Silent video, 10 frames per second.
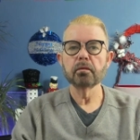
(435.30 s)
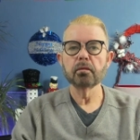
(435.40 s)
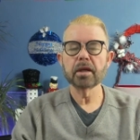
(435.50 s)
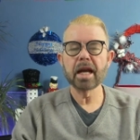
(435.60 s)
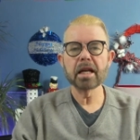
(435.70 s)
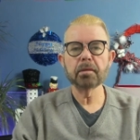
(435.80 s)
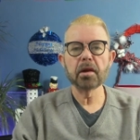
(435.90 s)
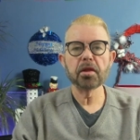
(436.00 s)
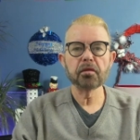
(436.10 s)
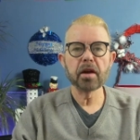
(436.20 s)
We're getting a
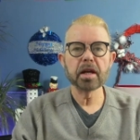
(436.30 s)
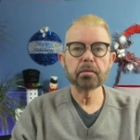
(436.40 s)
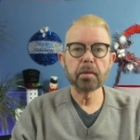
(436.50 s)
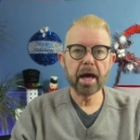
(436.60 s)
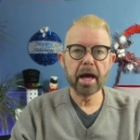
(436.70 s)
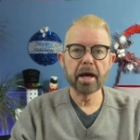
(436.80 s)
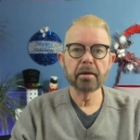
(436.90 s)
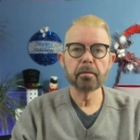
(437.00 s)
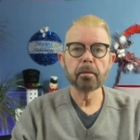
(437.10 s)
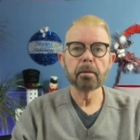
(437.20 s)
bit threadbare
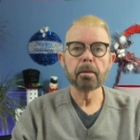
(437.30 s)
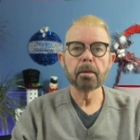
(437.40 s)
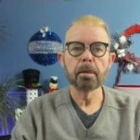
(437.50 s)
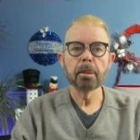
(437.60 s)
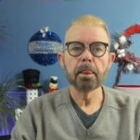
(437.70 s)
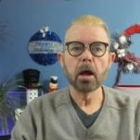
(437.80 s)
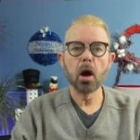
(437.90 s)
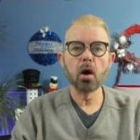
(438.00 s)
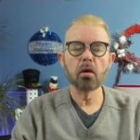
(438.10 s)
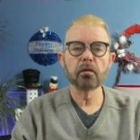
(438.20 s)

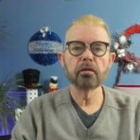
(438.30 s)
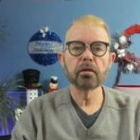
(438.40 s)
of